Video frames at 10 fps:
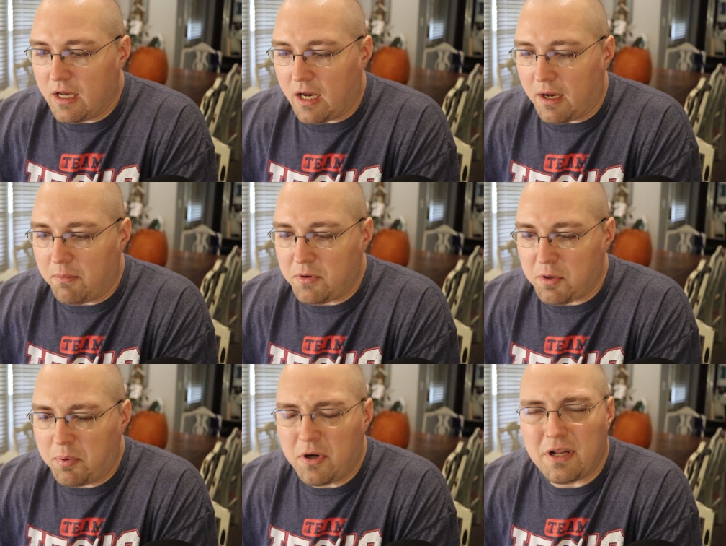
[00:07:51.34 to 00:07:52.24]
Uh, when
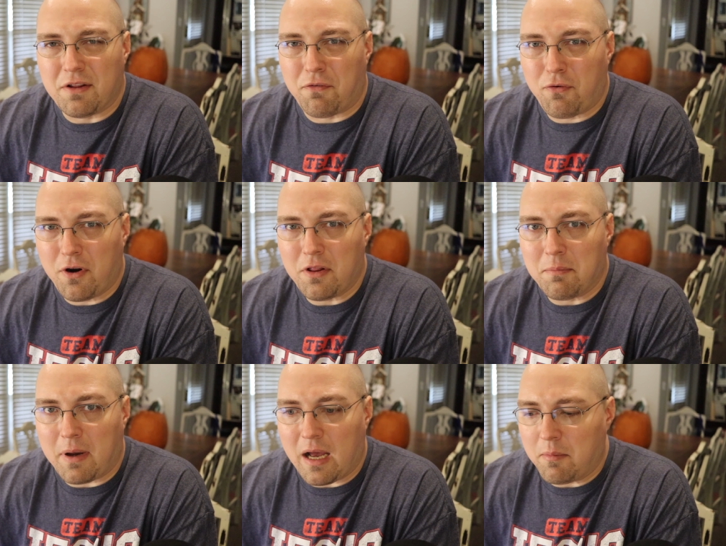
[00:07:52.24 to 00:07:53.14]
you put it in the front of
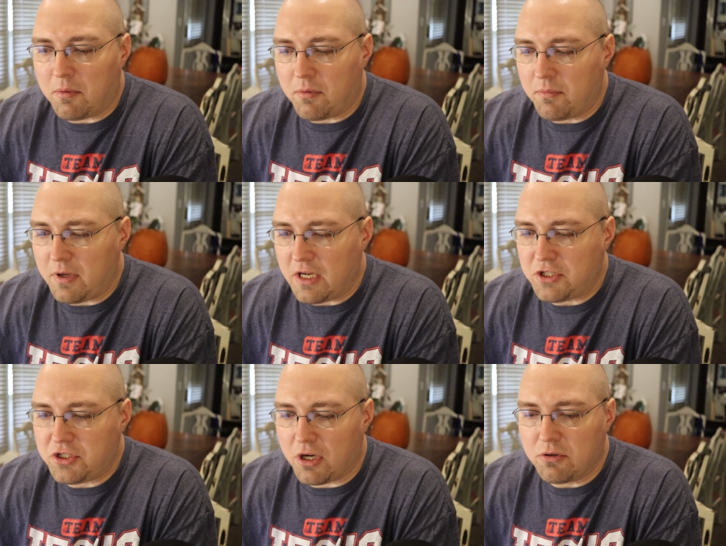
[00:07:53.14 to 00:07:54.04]
the Bible, it
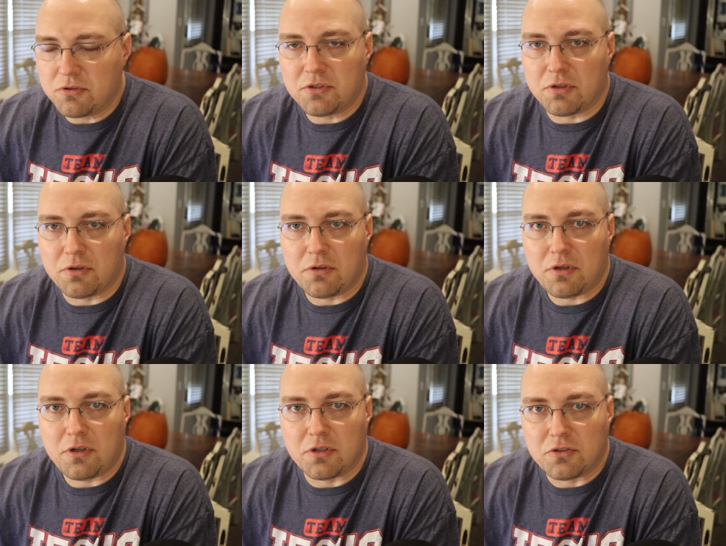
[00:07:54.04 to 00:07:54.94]
shows the
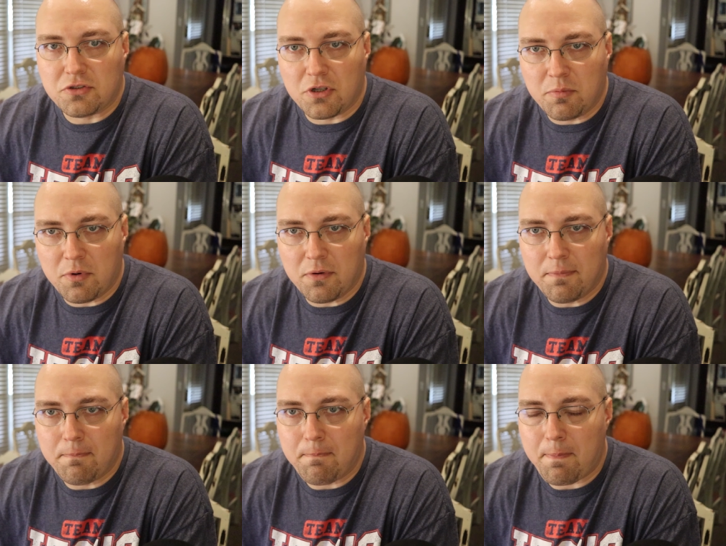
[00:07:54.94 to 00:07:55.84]
consumer,
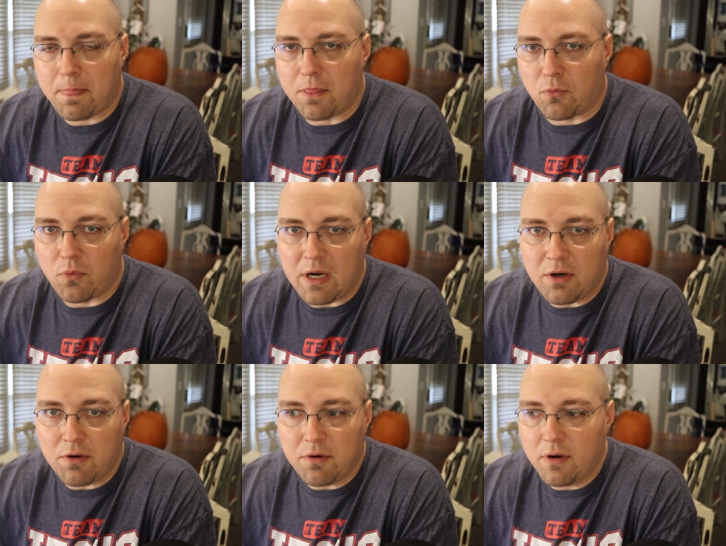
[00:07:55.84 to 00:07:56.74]
the
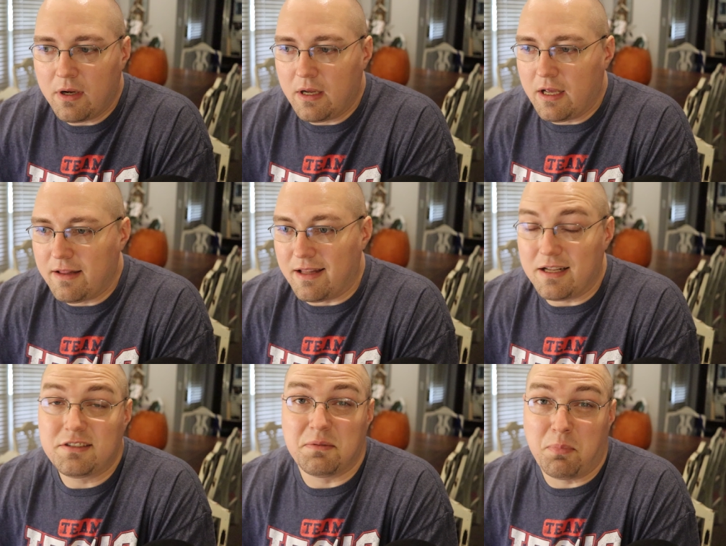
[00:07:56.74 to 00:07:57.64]
reader, that
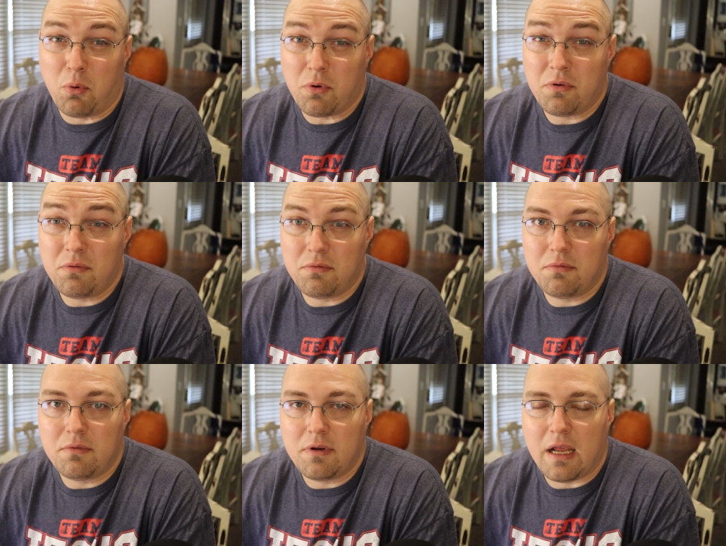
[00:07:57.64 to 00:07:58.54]
it's important,
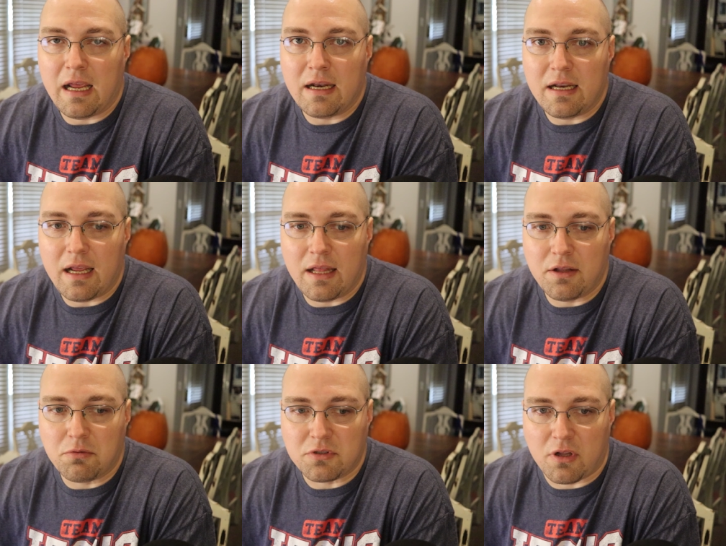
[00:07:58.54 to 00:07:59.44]
and and
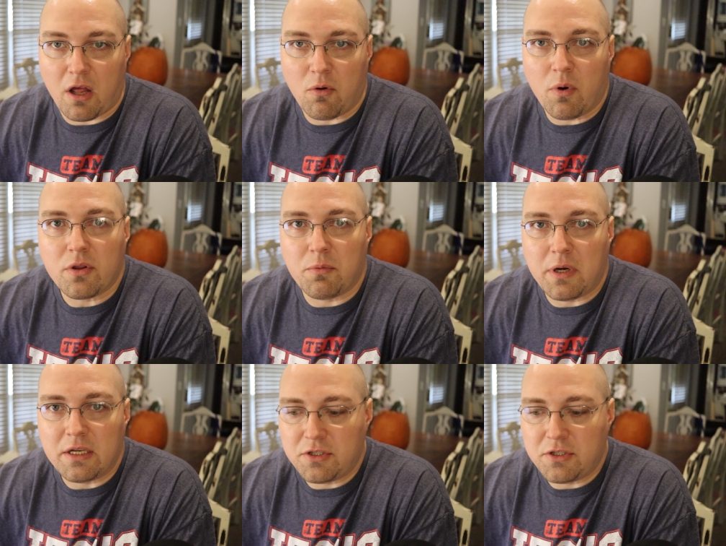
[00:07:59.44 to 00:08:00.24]
there was a lot of work that went